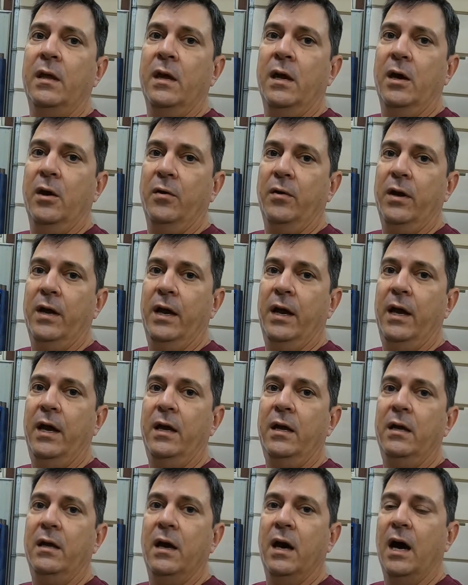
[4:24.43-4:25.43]

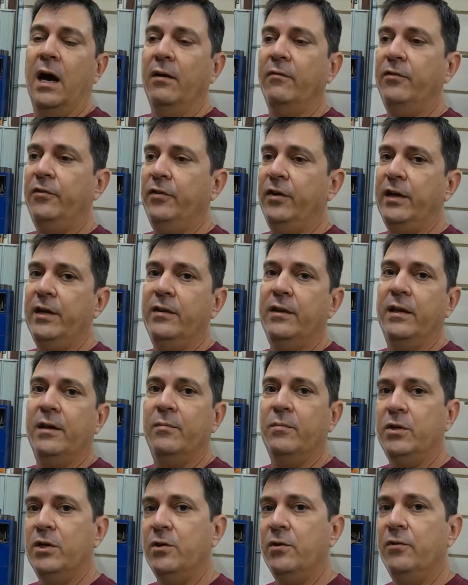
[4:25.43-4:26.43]
Okay, I've seen
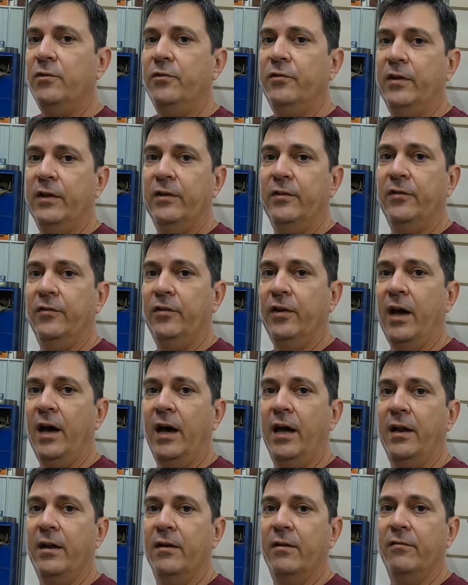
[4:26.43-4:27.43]
them used
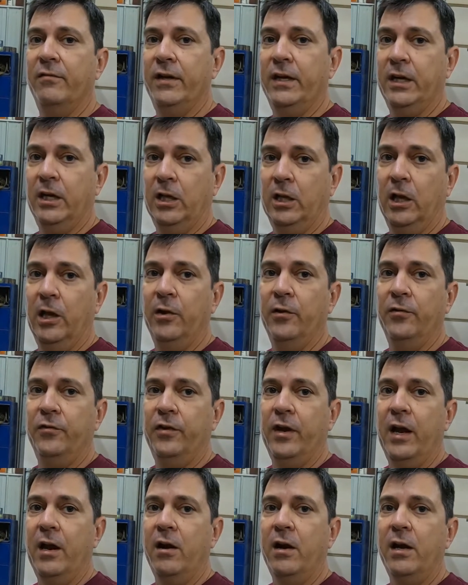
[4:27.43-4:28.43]
inside of enclosed
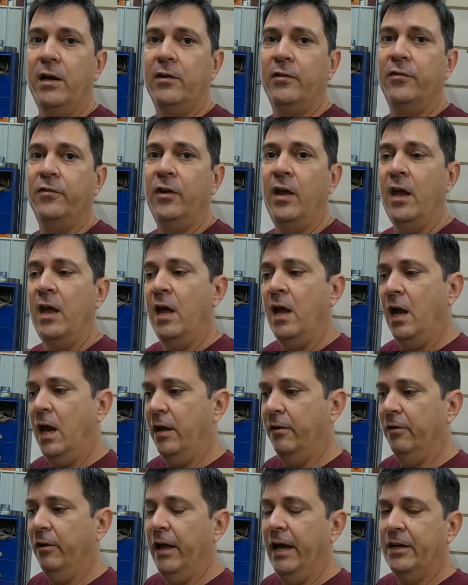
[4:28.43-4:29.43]
areas
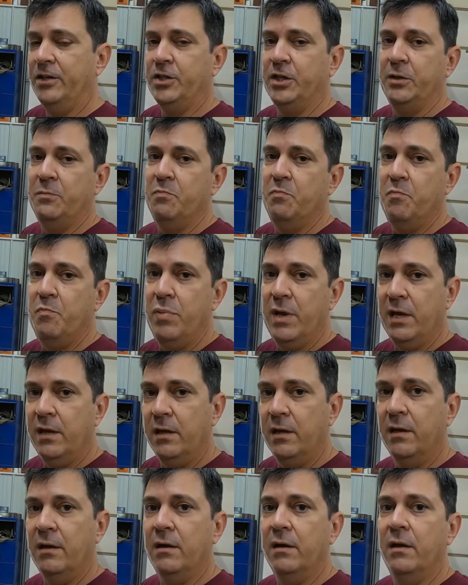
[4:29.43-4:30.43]
and they'll actually
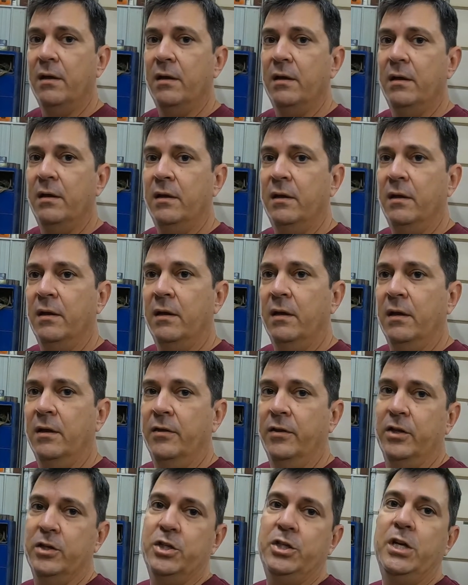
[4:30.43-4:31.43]
bend
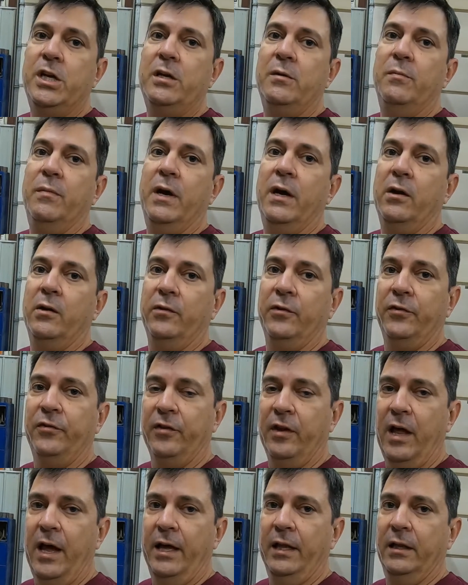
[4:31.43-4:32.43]
the sheet metal
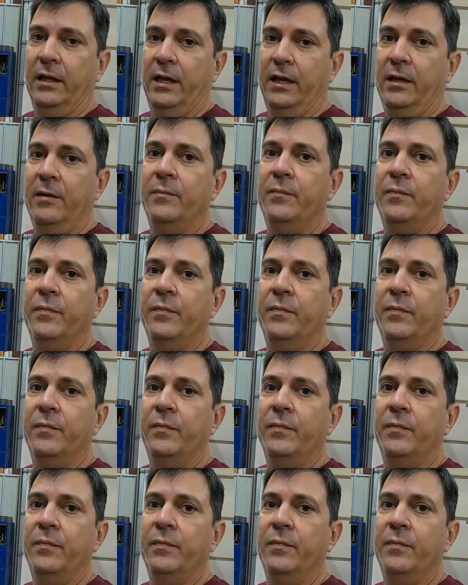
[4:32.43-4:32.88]
slightly.